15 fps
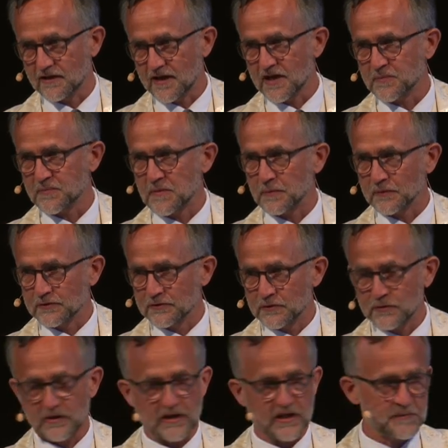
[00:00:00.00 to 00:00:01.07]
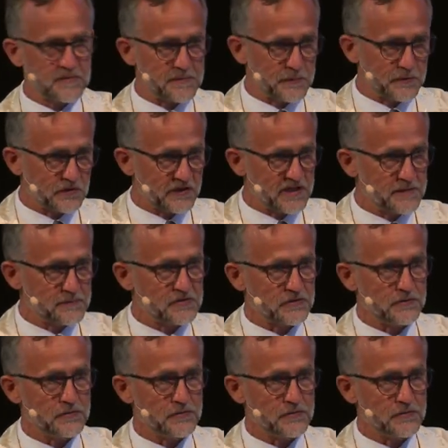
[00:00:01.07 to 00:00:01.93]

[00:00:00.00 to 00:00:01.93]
and a lot of people do, and a lot of people claim